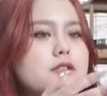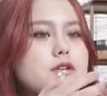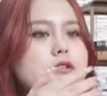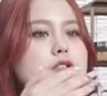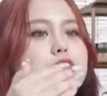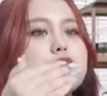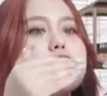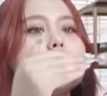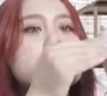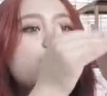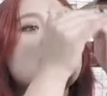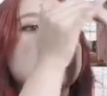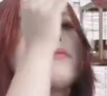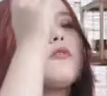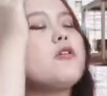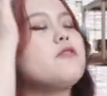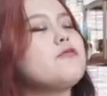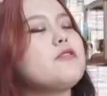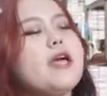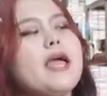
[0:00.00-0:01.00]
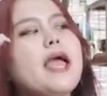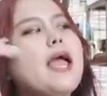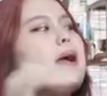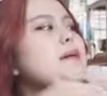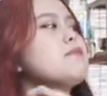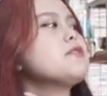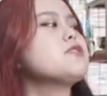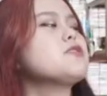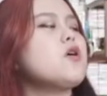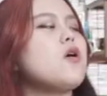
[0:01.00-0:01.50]
So screenshot of the
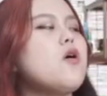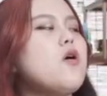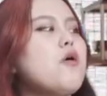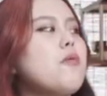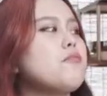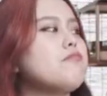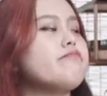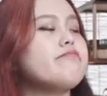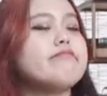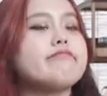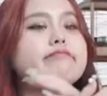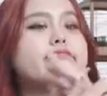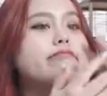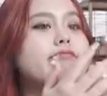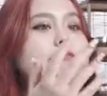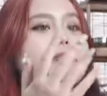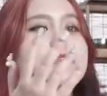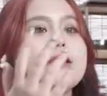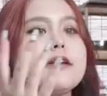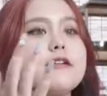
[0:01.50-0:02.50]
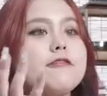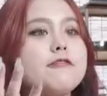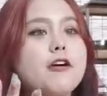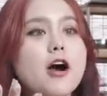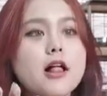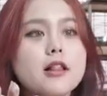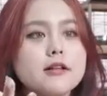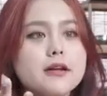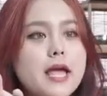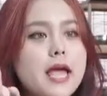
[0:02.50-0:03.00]
Amazon
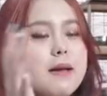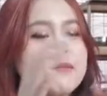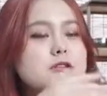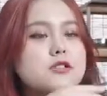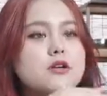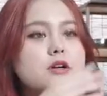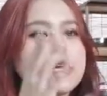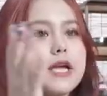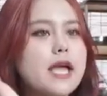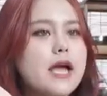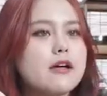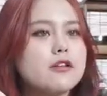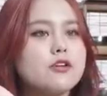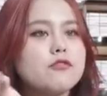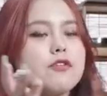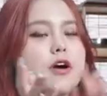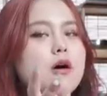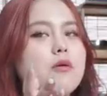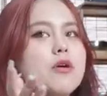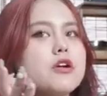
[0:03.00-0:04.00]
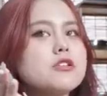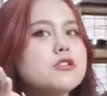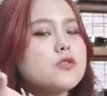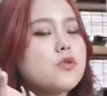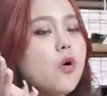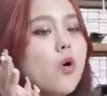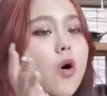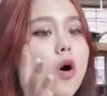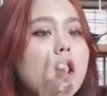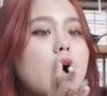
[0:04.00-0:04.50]
following Amazon account of our
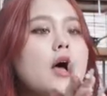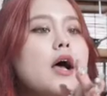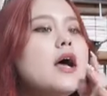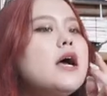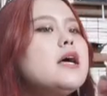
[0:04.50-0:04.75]
store.